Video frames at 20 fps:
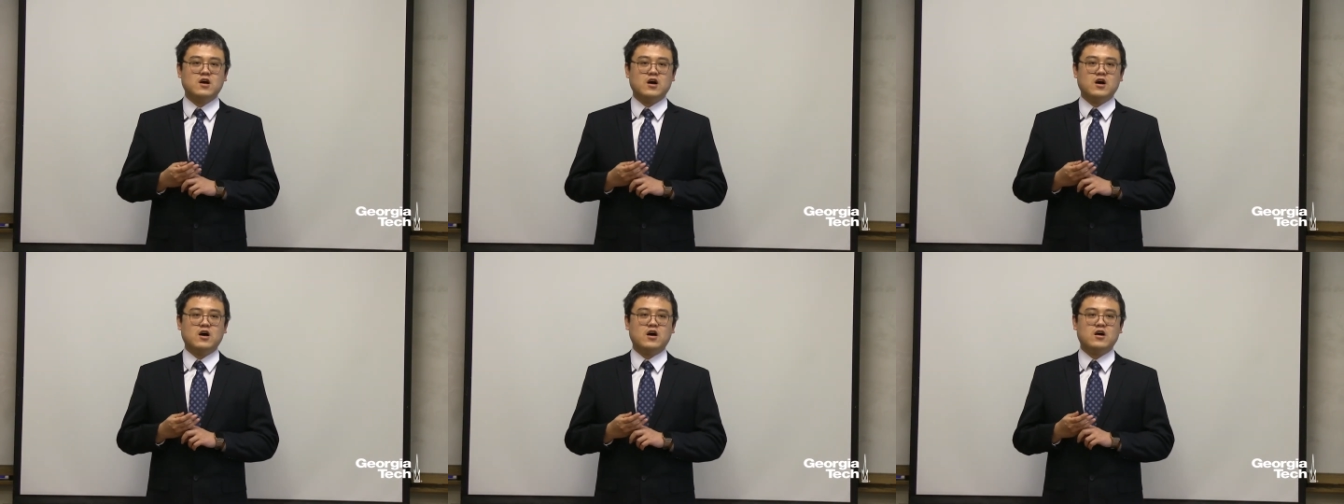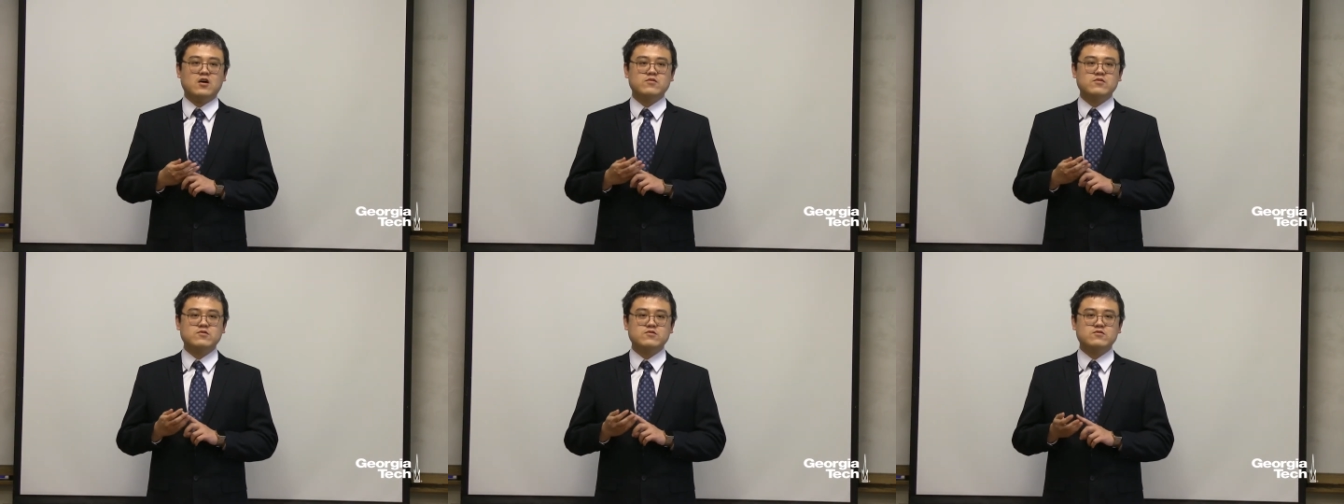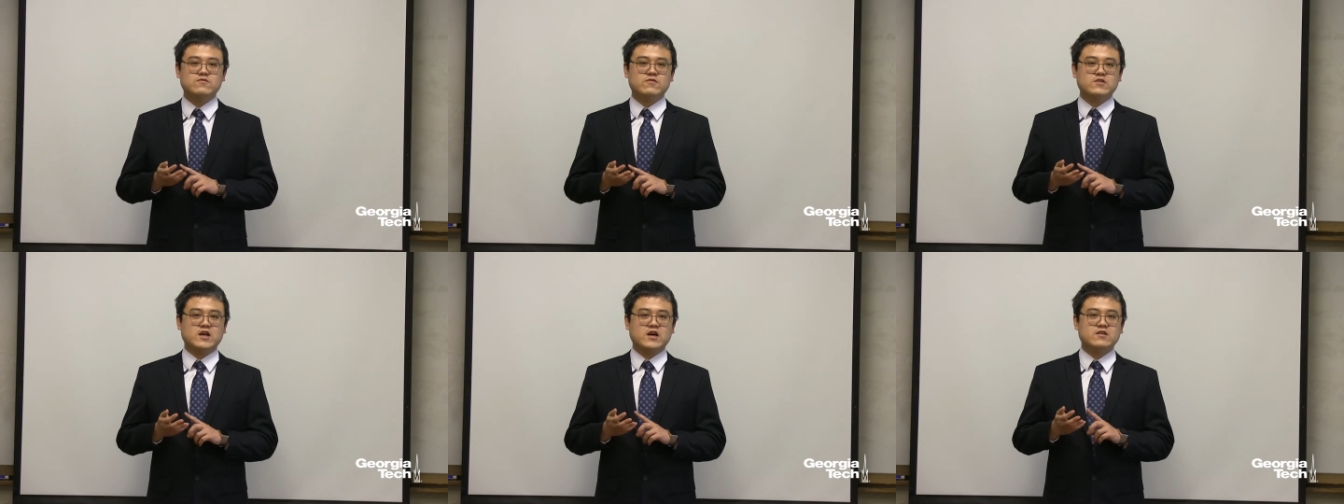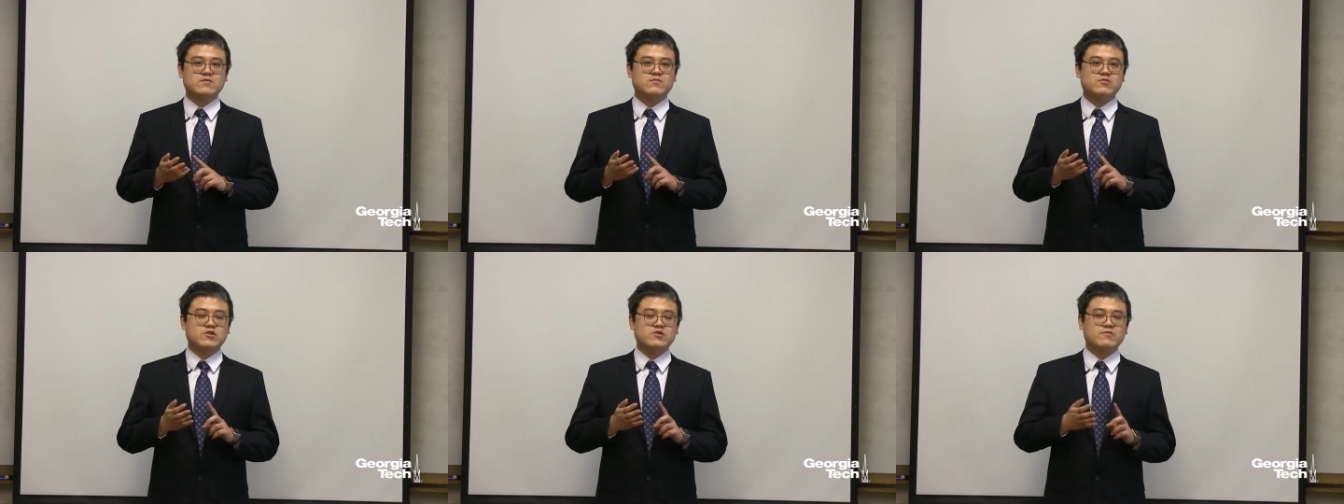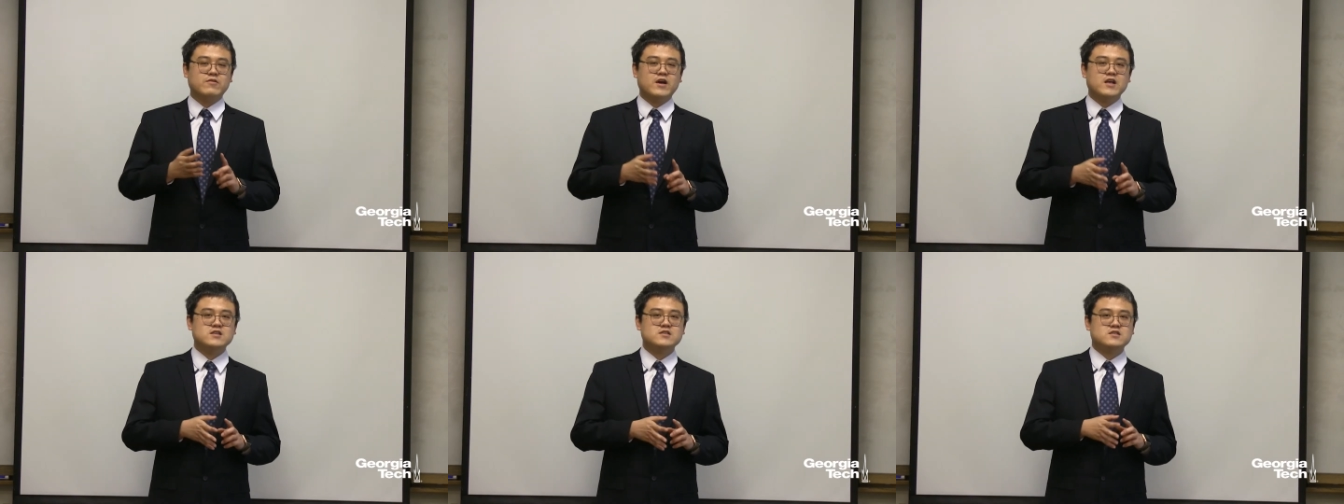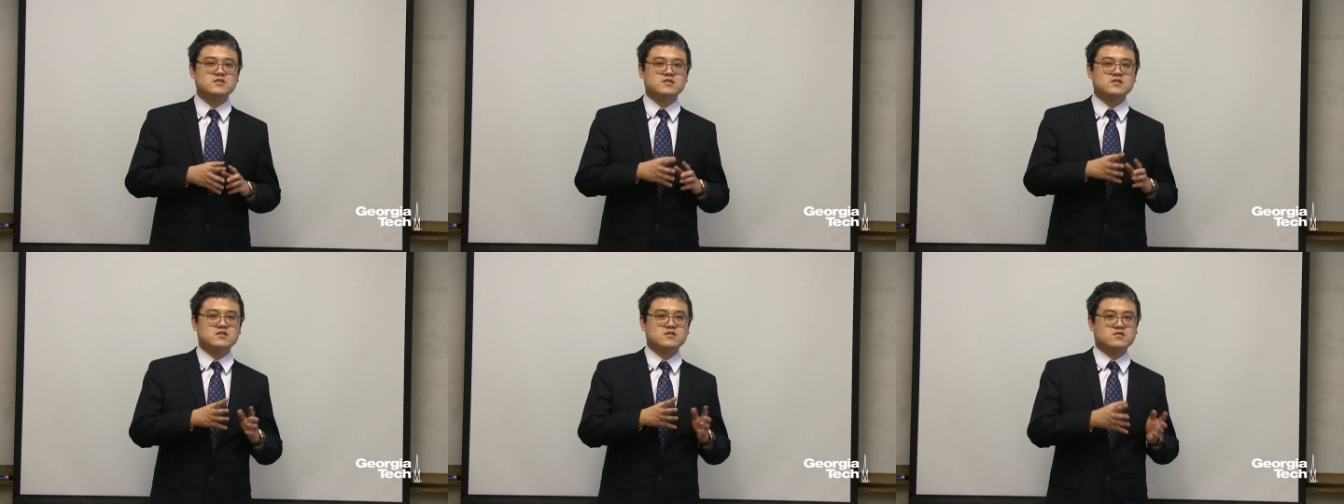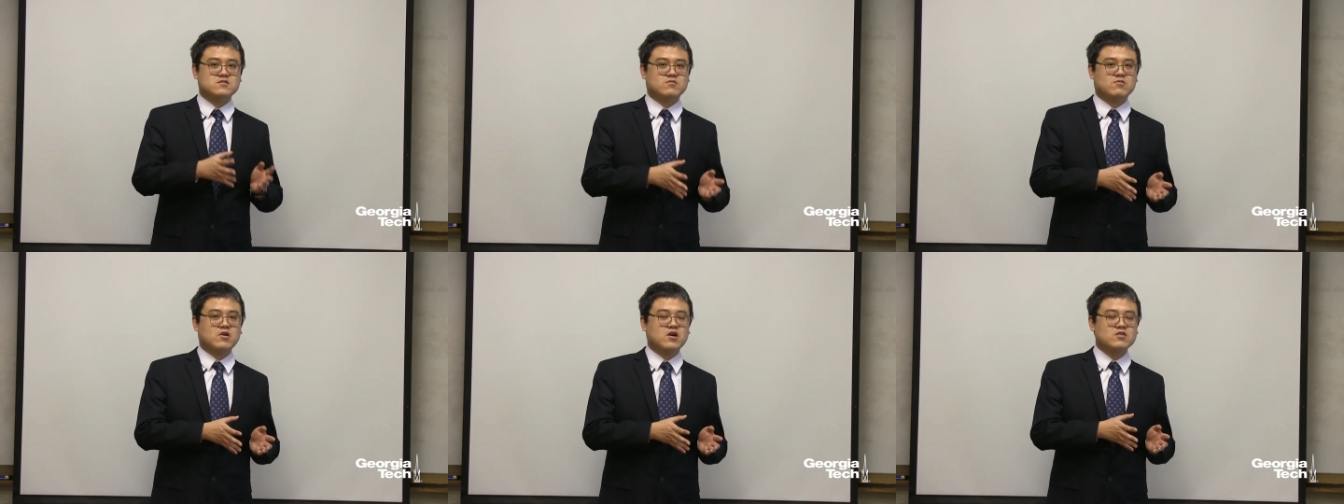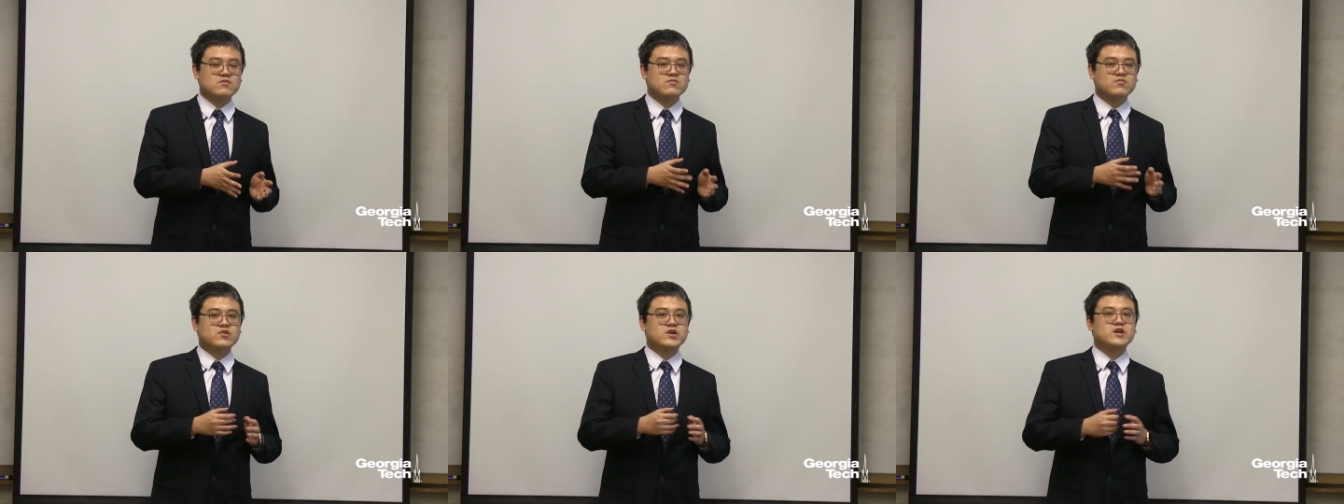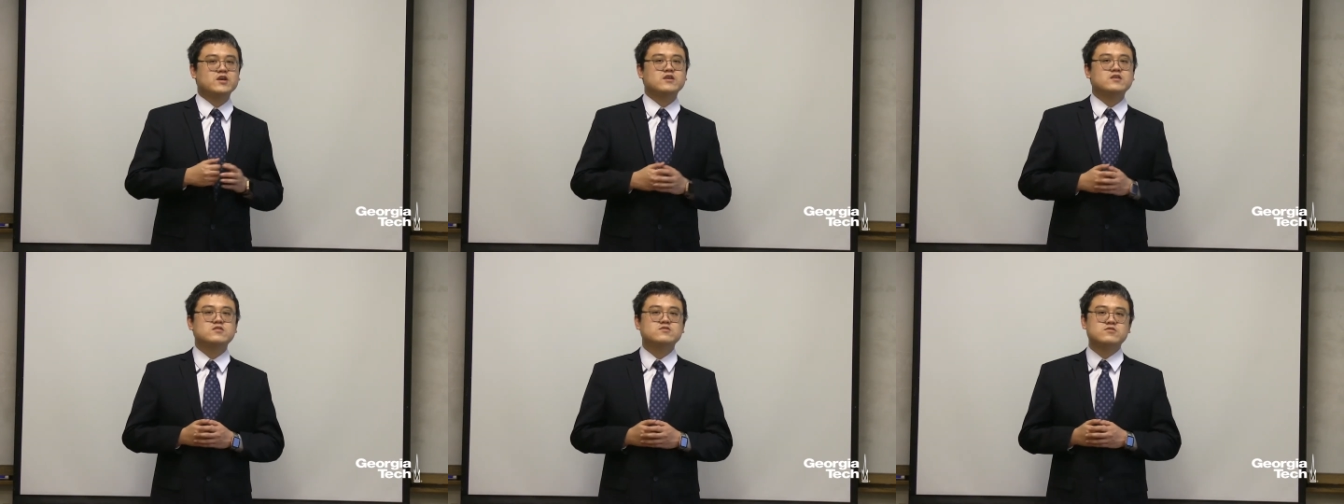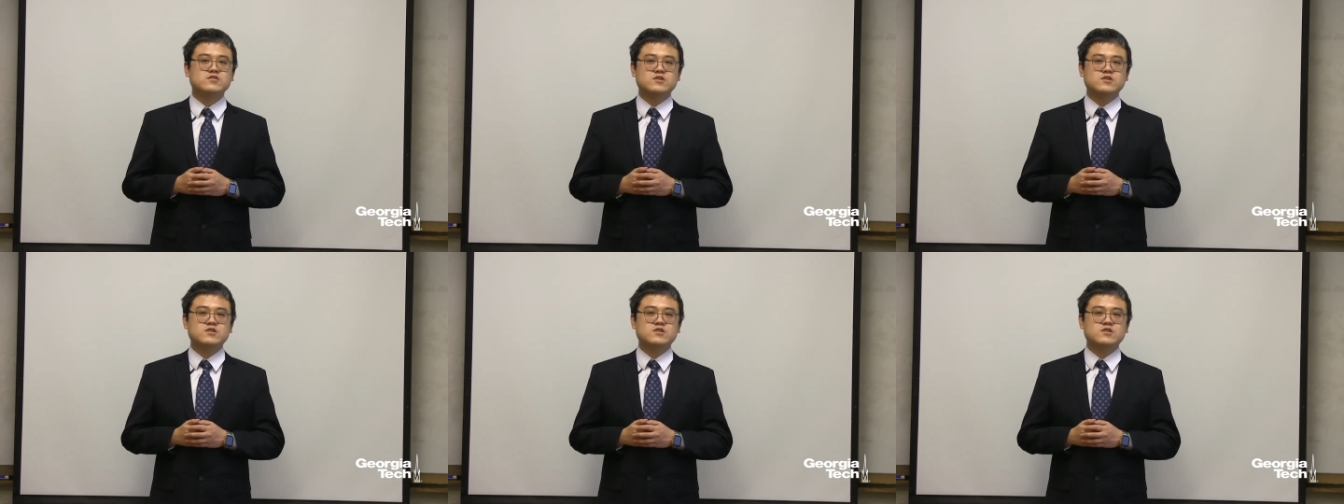that prevents this groundbreaking